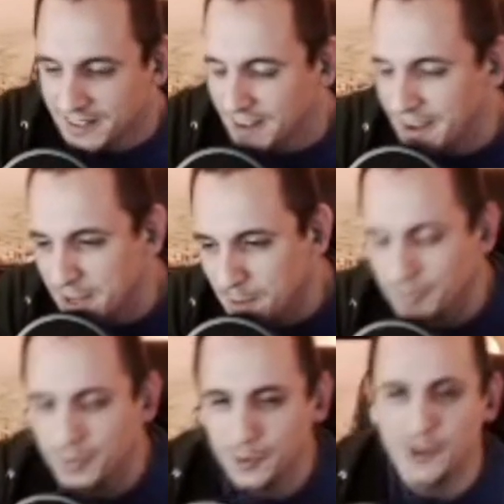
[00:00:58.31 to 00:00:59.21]
I
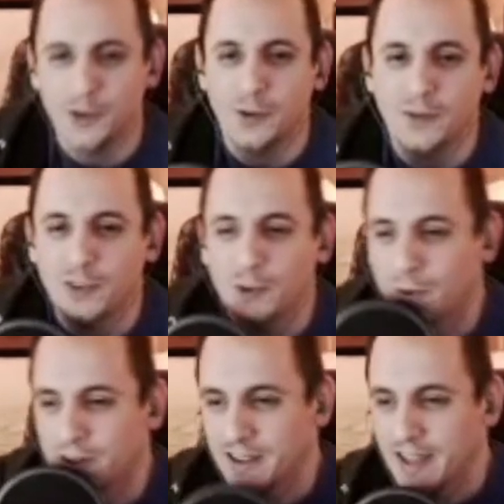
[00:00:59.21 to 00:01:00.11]
implore you, if
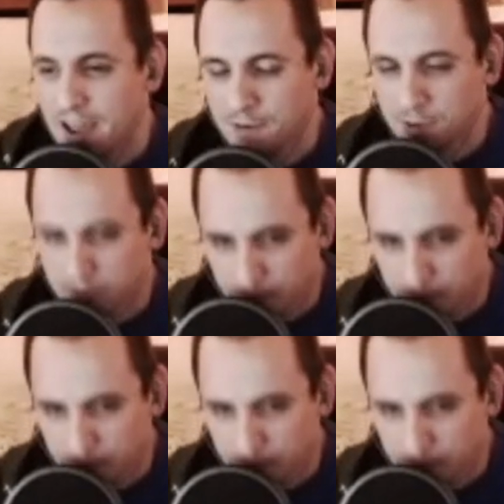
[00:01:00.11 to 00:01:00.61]
you ever